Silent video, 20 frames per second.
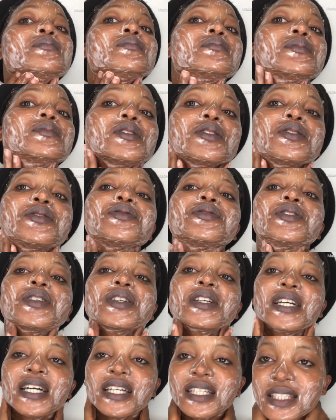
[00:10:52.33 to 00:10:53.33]
Don't
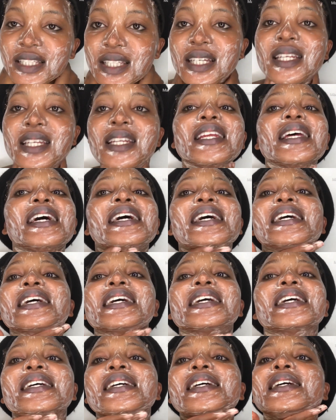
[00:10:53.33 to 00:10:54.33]
forget the
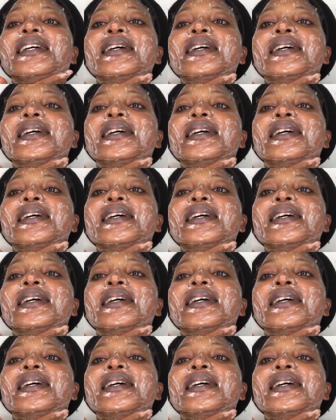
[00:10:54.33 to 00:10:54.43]
neck.